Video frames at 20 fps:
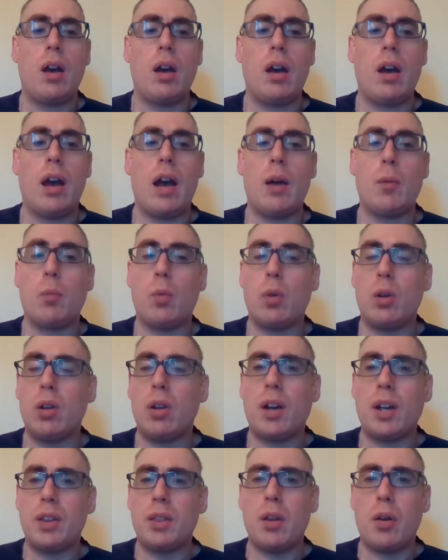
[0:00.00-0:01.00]
And we'll look
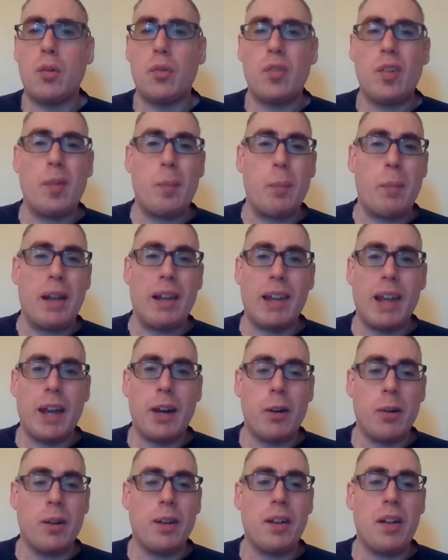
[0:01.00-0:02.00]
at those a bit
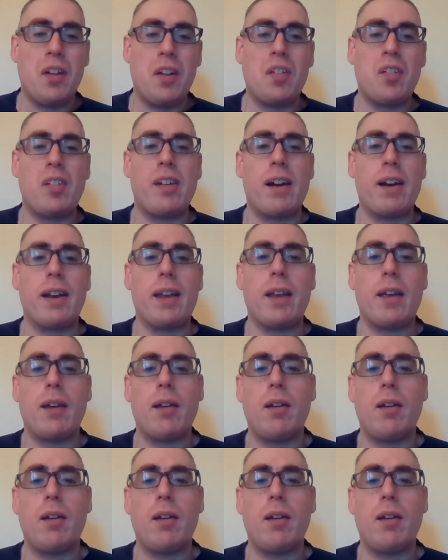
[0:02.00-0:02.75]
later in this study.